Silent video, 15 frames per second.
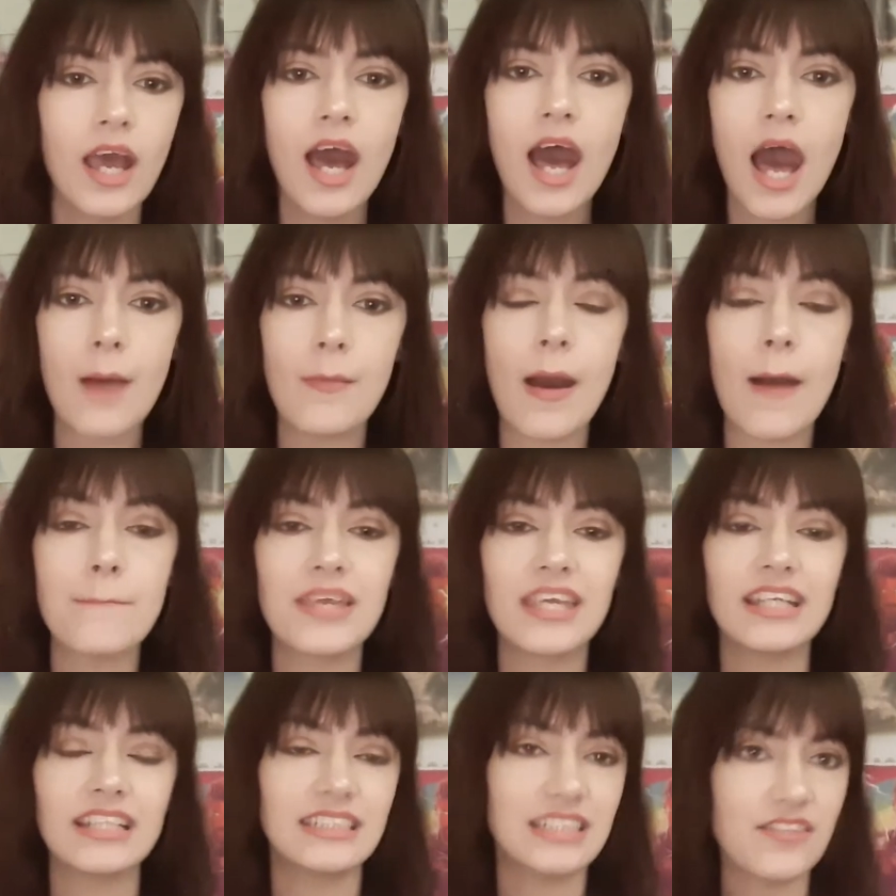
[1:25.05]
about
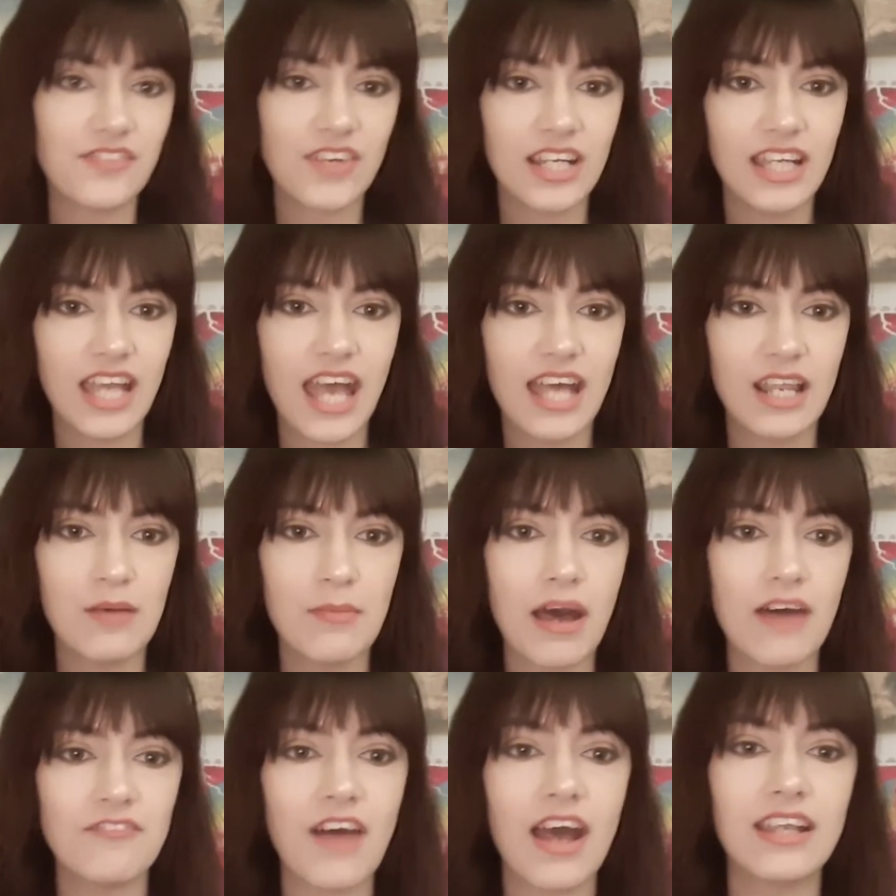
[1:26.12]
being different, and
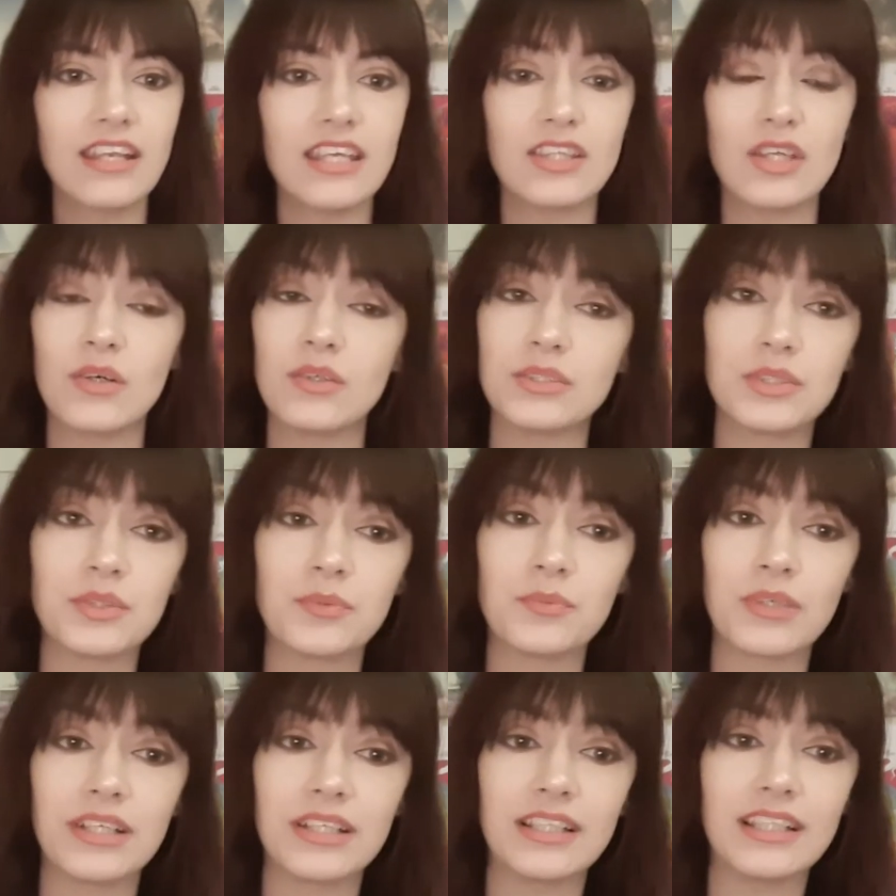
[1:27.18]
about finding those who
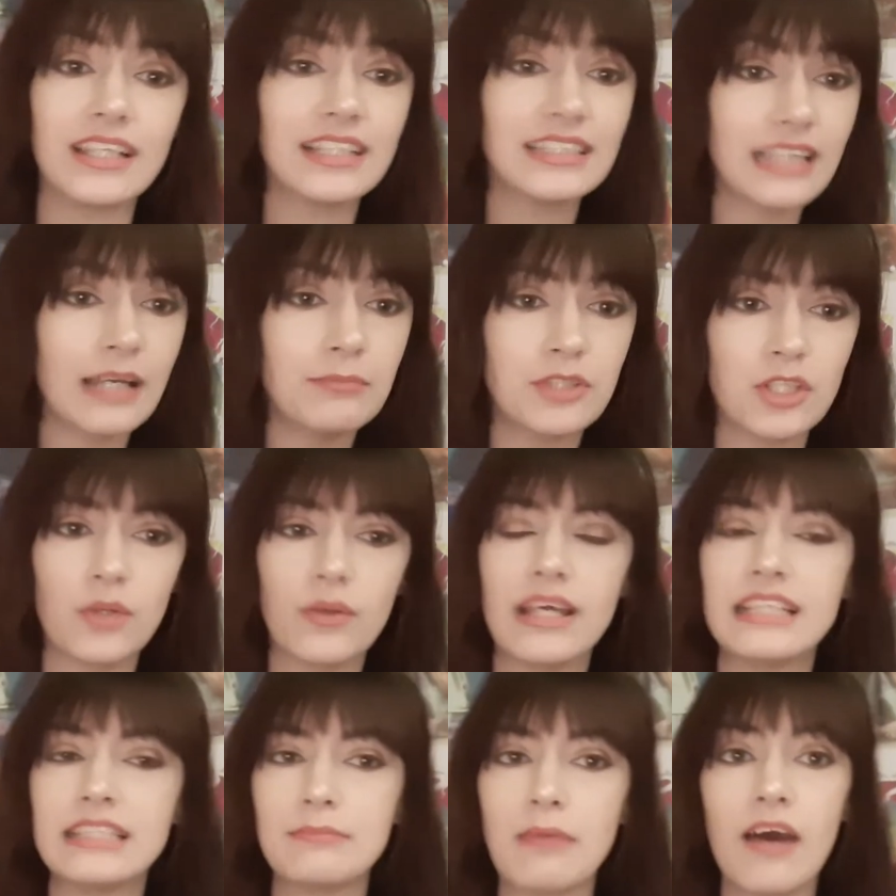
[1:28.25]
will accept you.
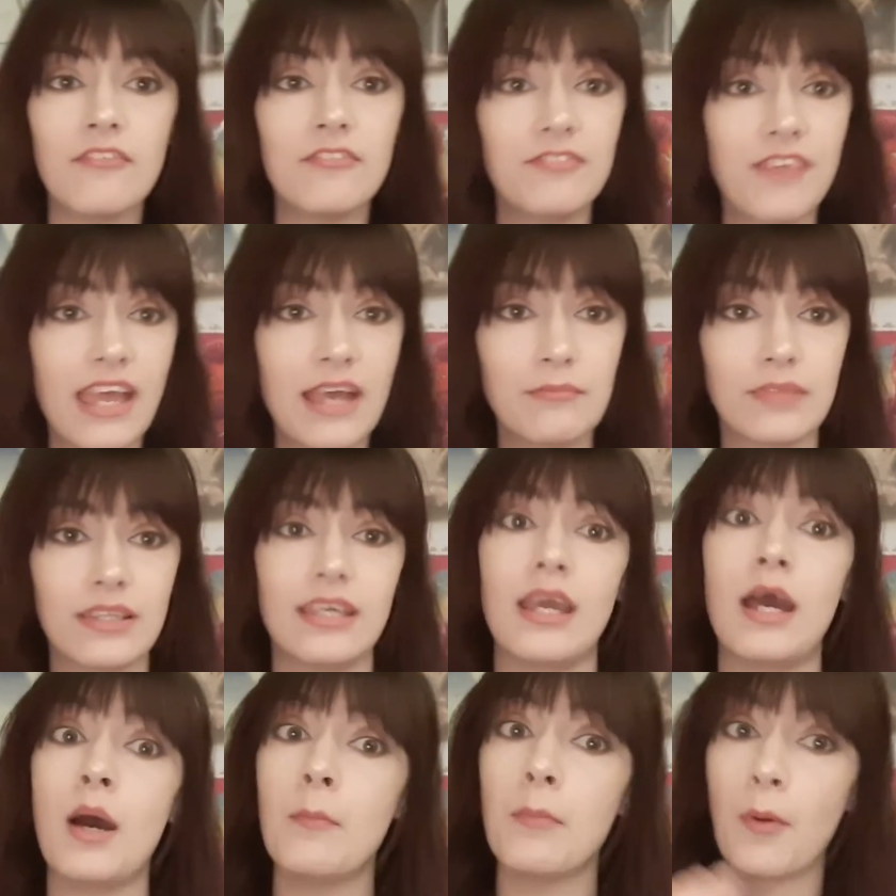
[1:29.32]
It's about family,
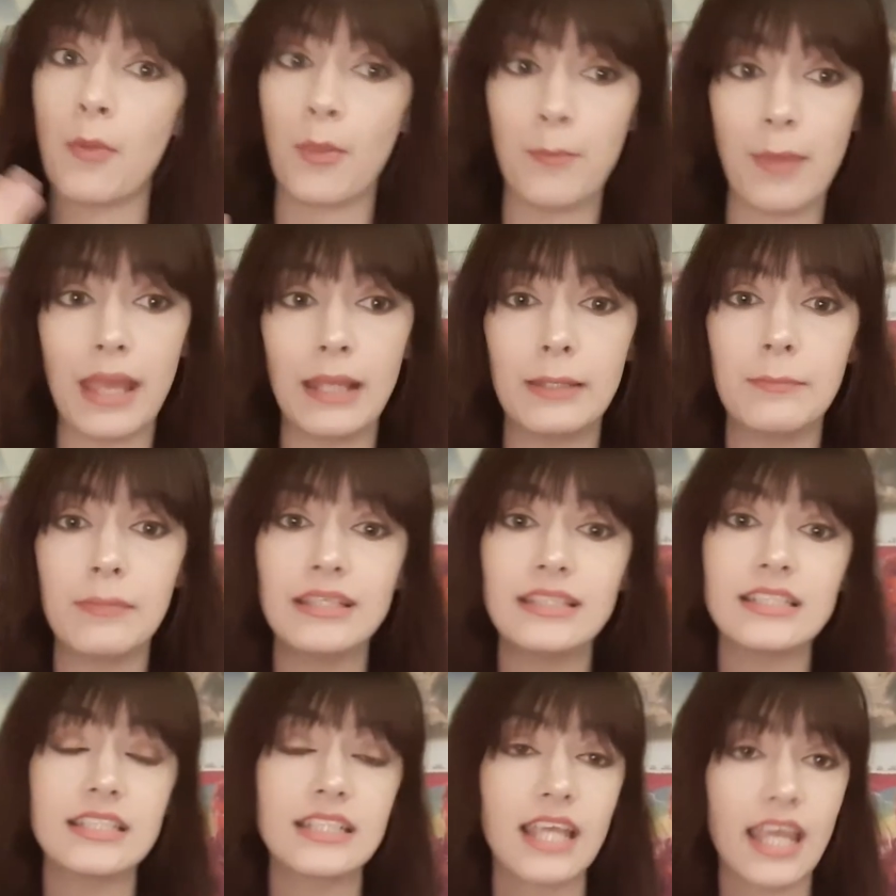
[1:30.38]
both
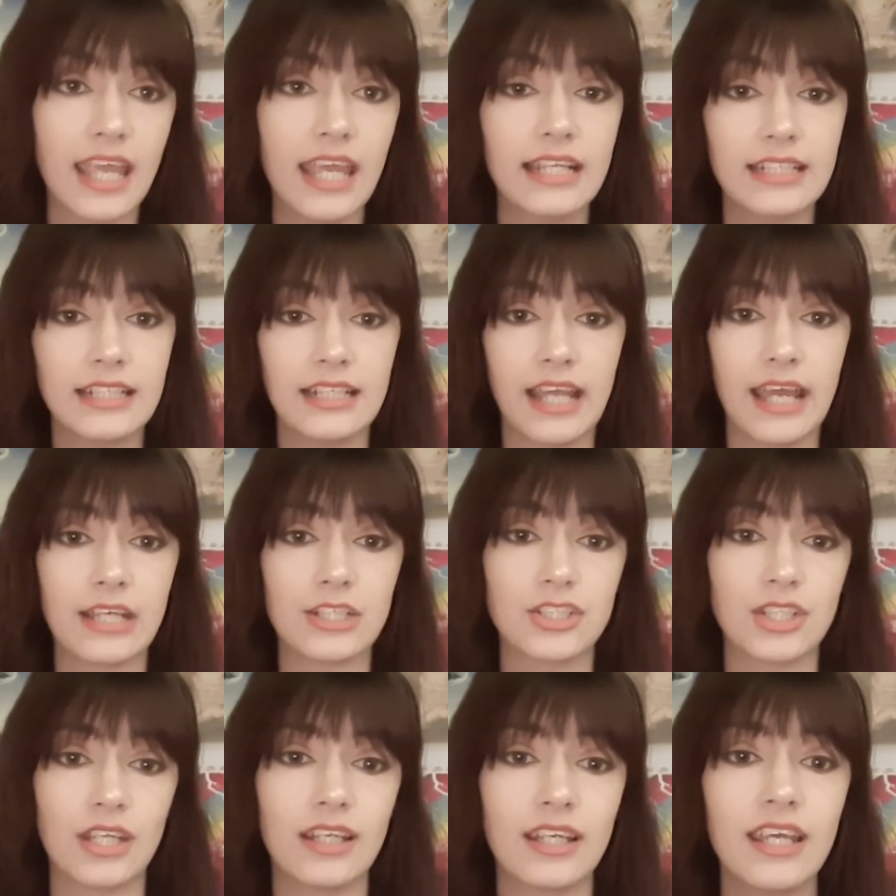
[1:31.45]
abandonment and
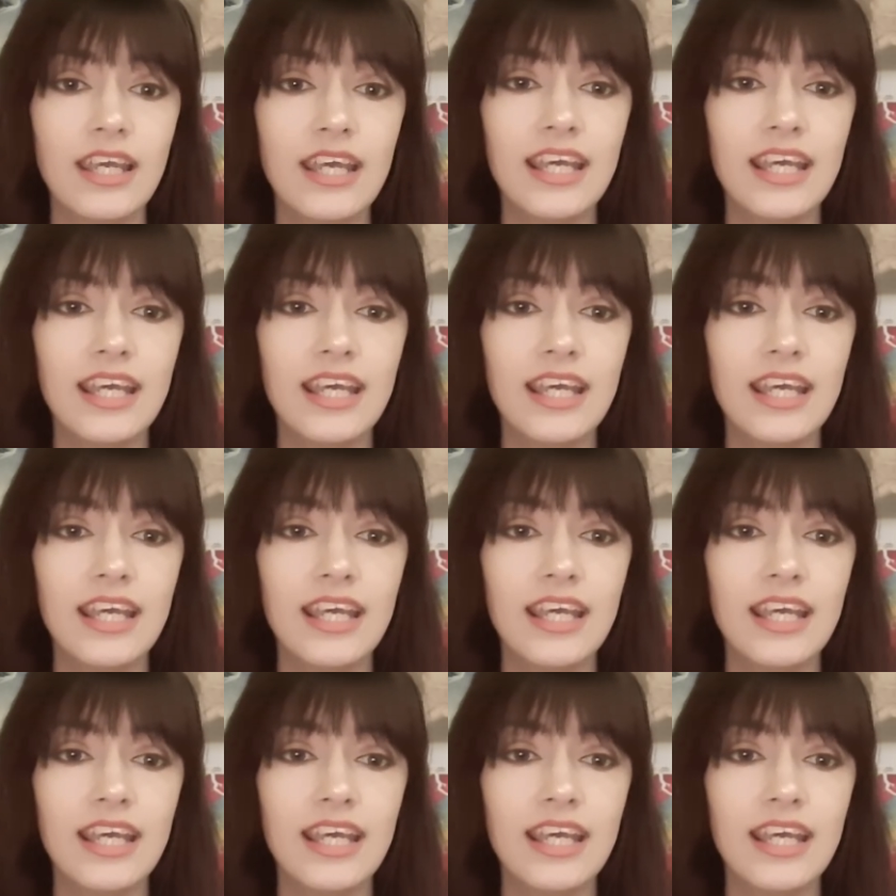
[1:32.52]
connection.